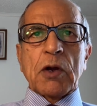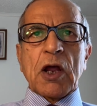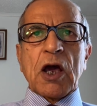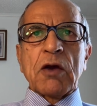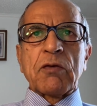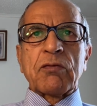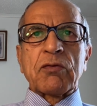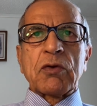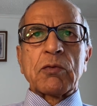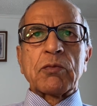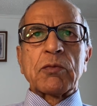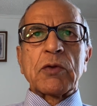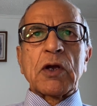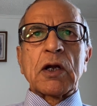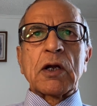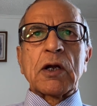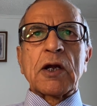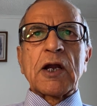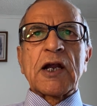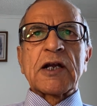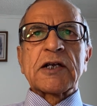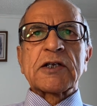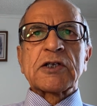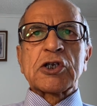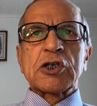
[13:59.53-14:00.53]
from the
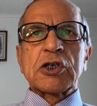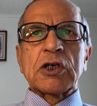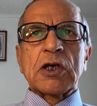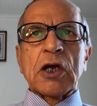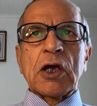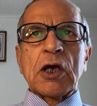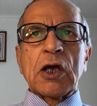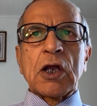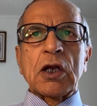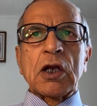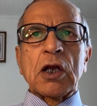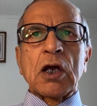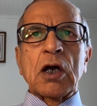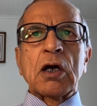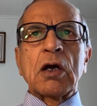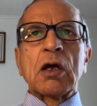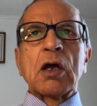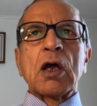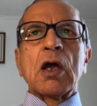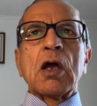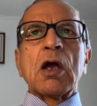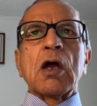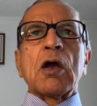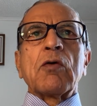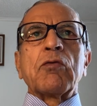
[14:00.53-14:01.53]
Dead Sea area,
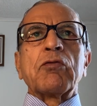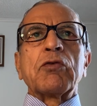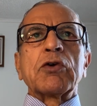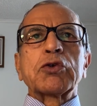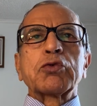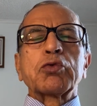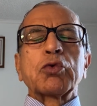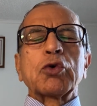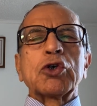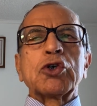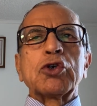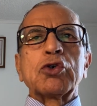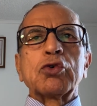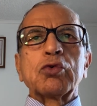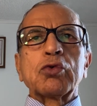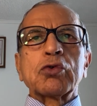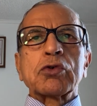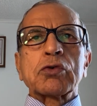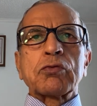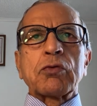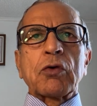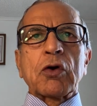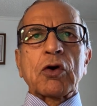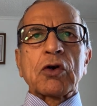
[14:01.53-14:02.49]
which were used for